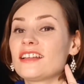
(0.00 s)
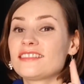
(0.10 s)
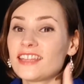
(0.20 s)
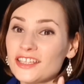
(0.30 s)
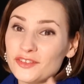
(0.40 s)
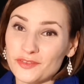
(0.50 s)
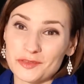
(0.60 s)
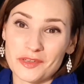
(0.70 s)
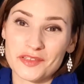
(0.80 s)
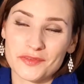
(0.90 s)
Thank you very
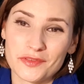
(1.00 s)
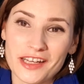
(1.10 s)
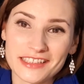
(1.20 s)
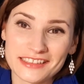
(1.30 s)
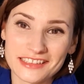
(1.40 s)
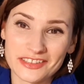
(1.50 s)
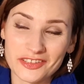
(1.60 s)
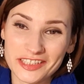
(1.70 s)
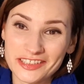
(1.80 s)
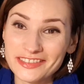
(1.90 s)
much for writing that
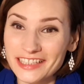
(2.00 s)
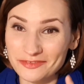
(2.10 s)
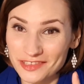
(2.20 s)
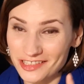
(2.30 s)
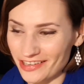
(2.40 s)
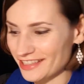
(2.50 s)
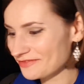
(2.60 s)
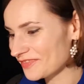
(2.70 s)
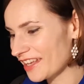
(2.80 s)
article. That was great.